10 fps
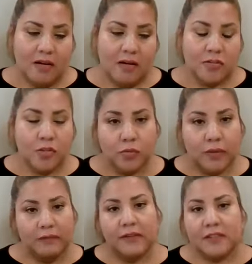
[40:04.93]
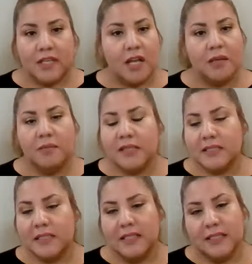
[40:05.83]
Our tool, we feel,
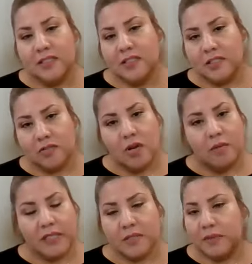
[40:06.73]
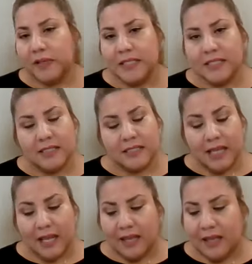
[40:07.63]
documents the Indigenous trauma
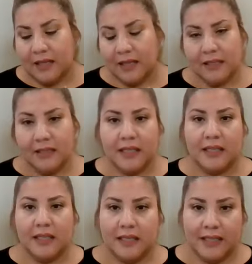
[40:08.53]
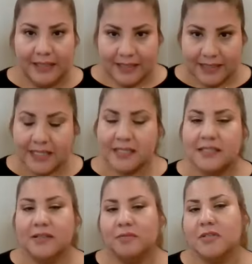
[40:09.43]
experiences and
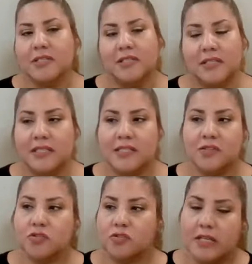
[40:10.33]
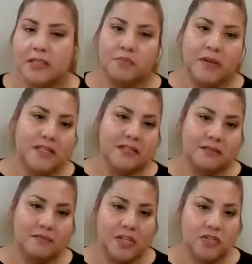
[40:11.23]
existing resilience and
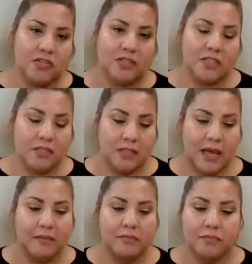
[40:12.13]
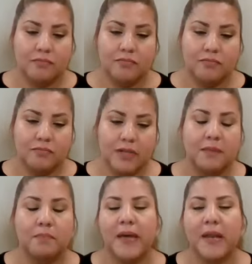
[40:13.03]
strength-based measures that
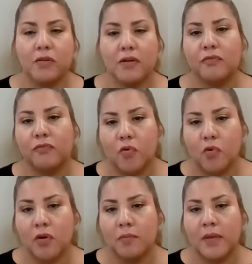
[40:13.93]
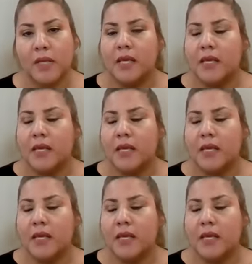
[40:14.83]
can better inform